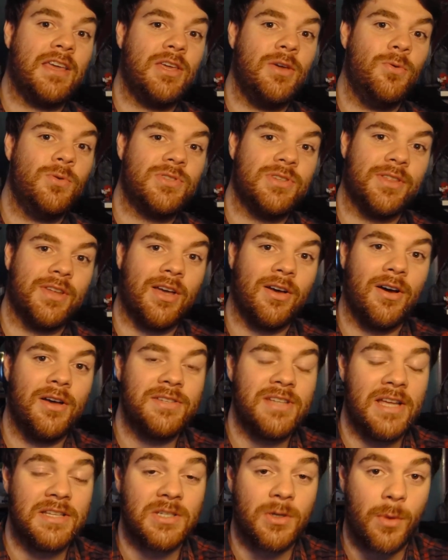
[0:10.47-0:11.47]
you to the
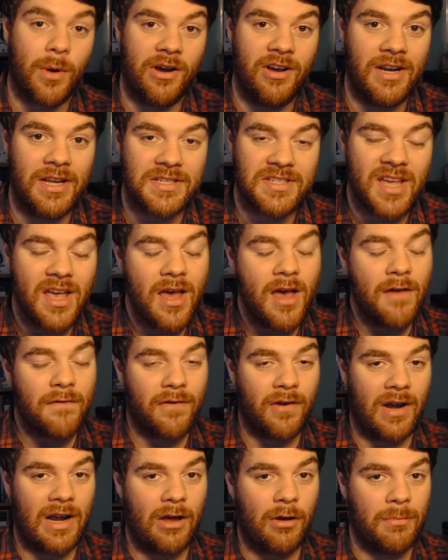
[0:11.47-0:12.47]
guys at Square Enix
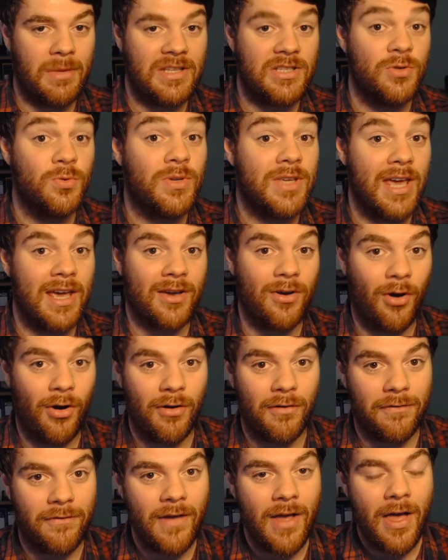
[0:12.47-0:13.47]
for allowing me to kick
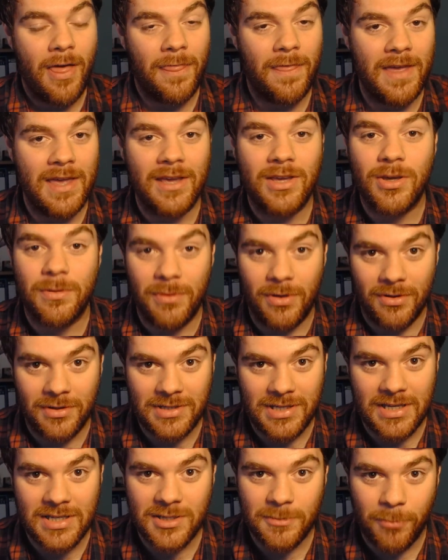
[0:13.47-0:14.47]
off the
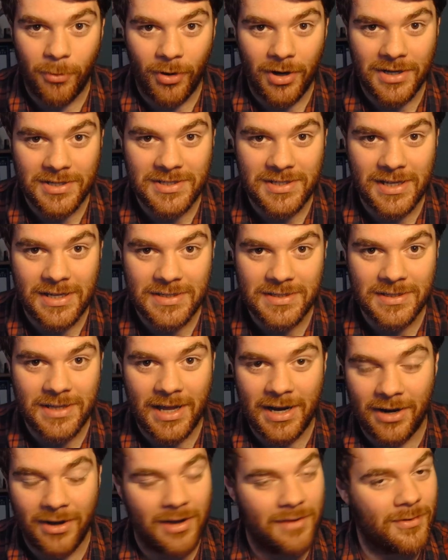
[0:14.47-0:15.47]
community spoiler season,
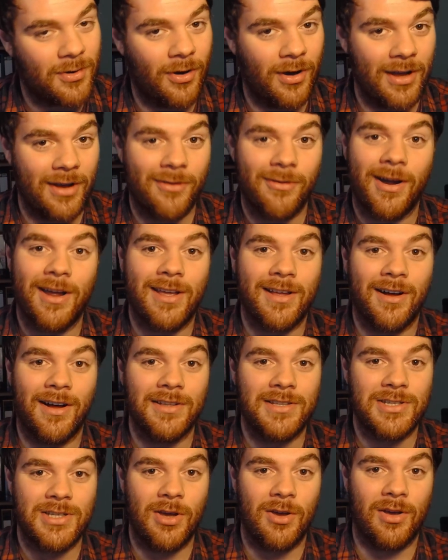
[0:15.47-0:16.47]
and I've got a great
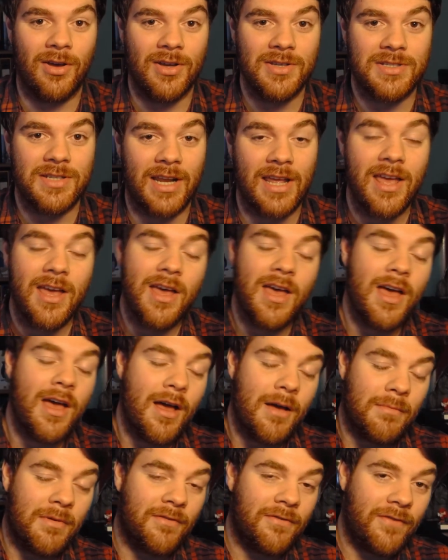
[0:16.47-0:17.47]
card to show you guys today.
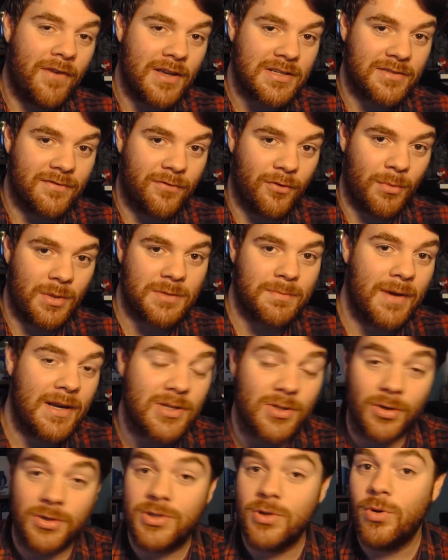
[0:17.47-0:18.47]
But first and foremost,
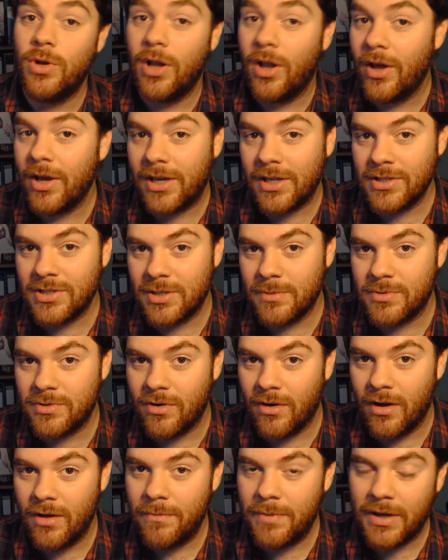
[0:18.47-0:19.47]
make sure to like and
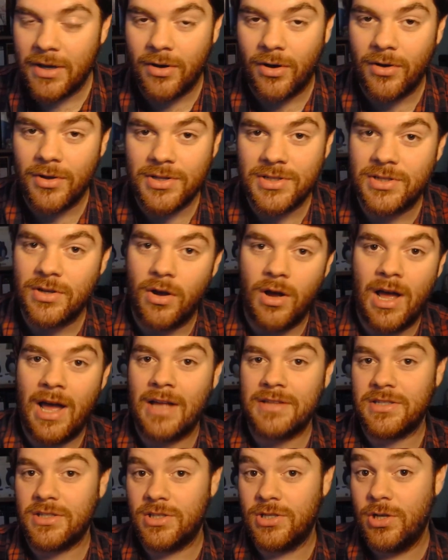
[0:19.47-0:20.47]
subscribe, because
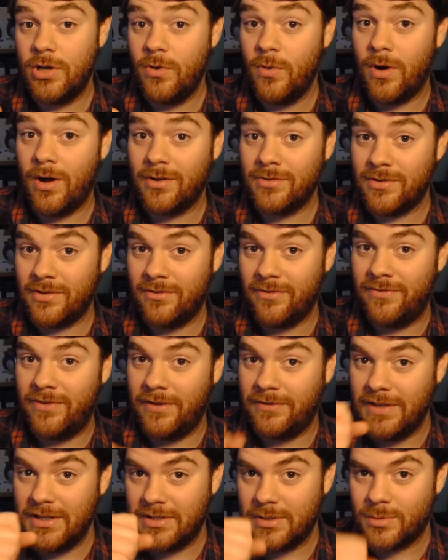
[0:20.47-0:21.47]
at
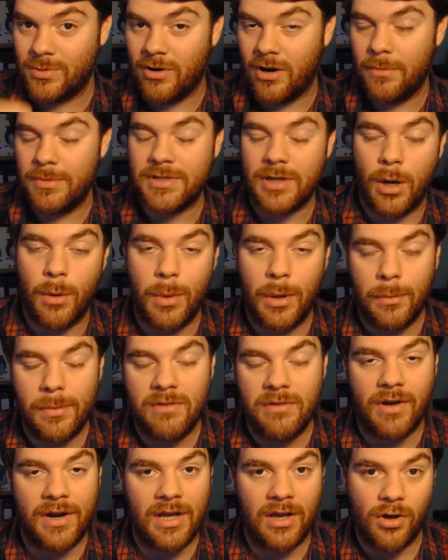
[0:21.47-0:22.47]
250 subscribers I will
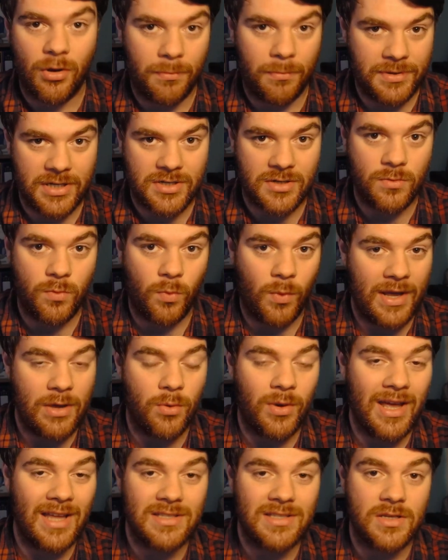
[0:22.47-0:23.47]
be running a competition where
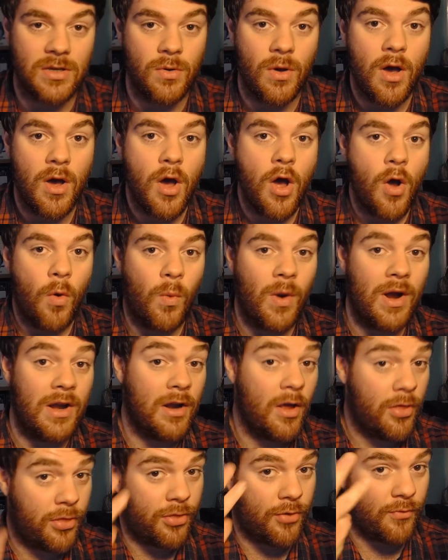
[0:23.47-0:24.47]
you get to
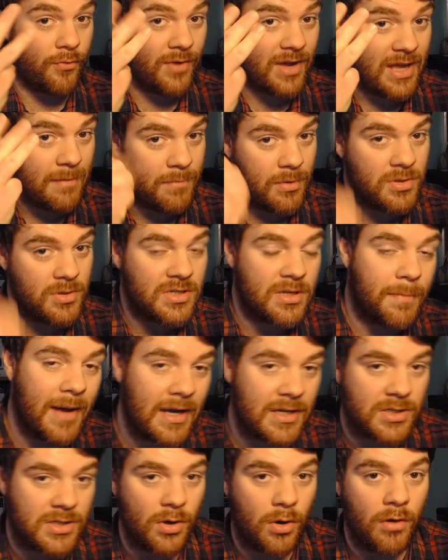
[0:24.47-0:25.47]
win 3 booster
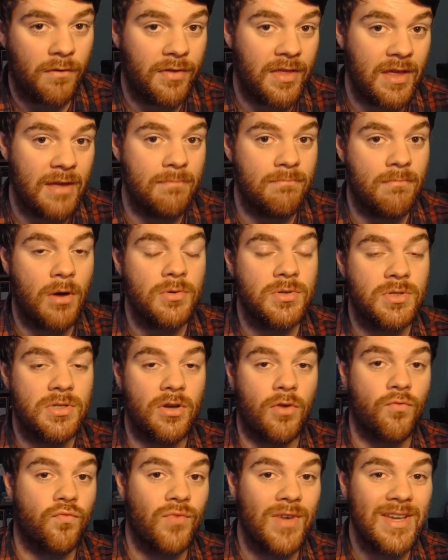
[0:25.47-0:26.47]
packs of the
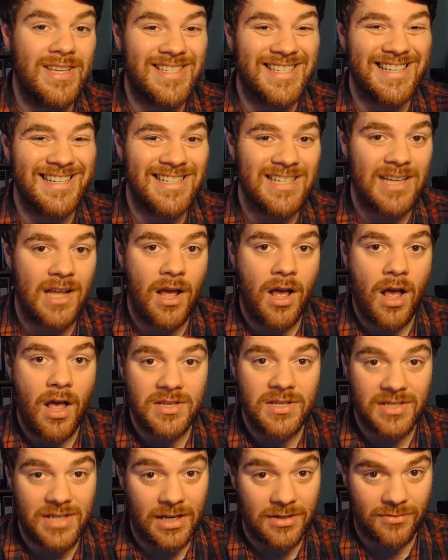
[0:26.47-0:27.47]
most recent
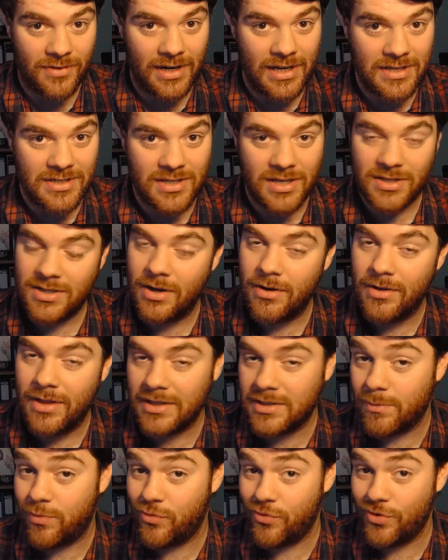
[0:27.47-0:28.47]
set release. So
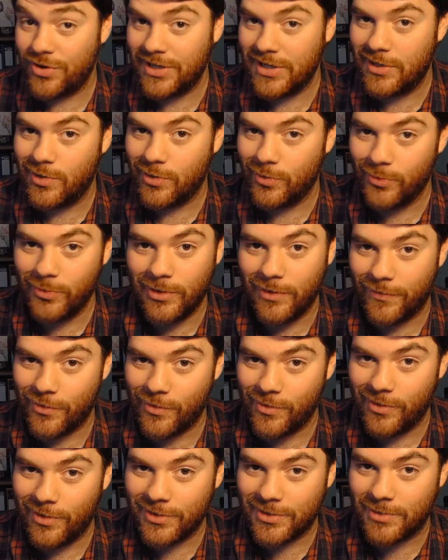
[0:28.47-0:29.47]
that's pretty cool if
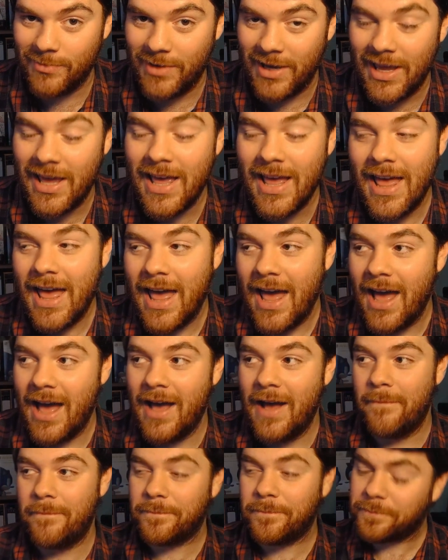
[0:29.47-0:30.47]
you're asking me.
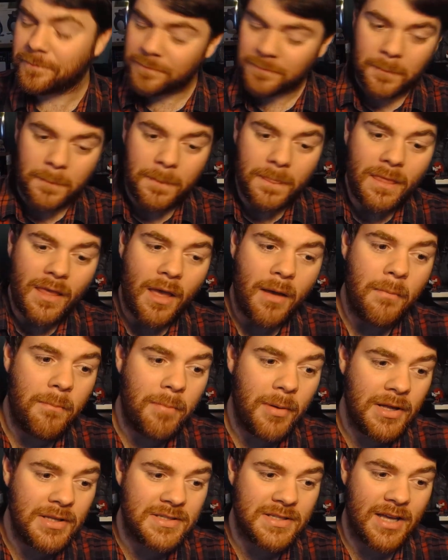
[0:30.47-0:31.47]

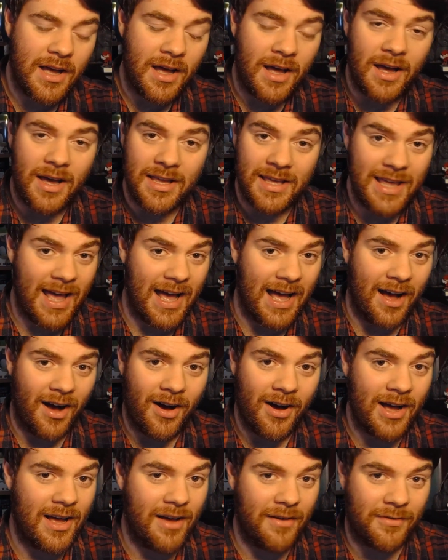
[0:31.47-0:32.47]
But yeah,
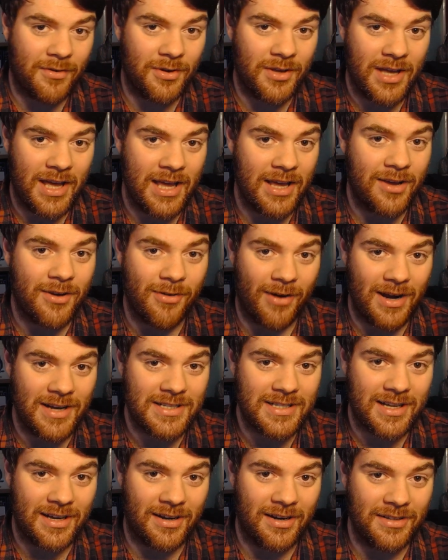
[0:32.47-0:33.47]
I have got a
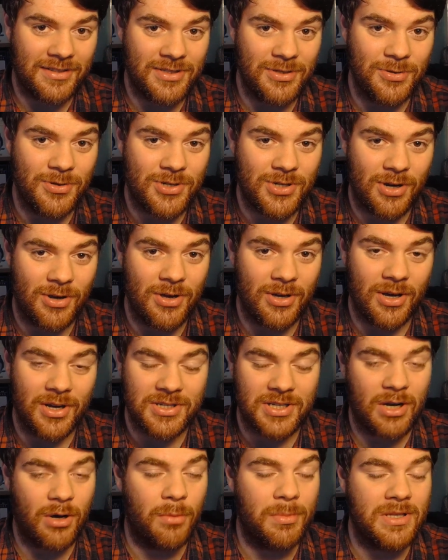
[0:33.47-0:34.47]
great card to show you
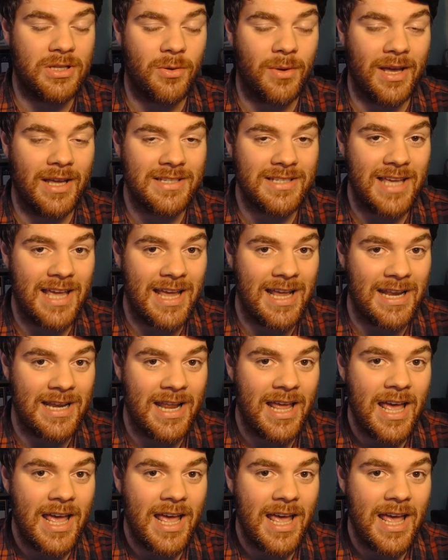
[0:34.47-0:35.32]
guys, and I will be doing it in